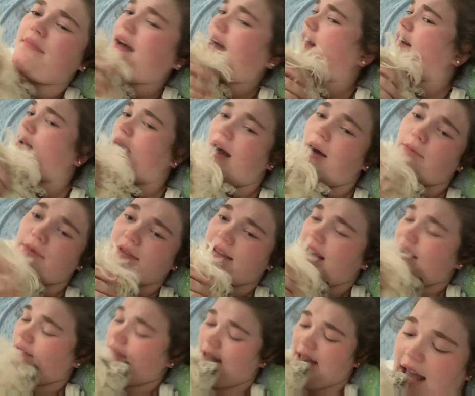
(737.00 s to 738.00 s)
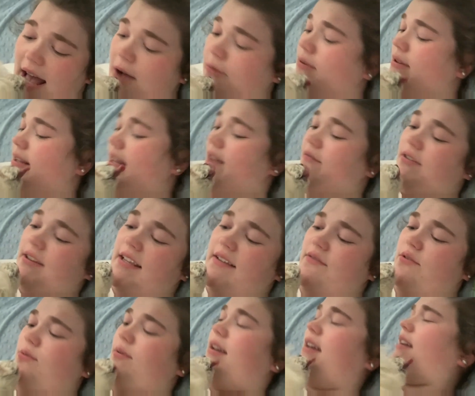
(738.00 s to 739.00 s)
I know I will never leave I will never leave
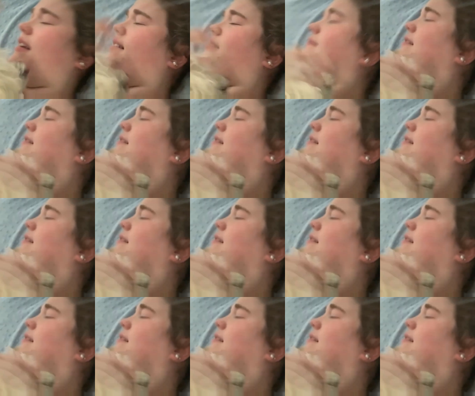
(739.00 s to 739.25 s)
you again.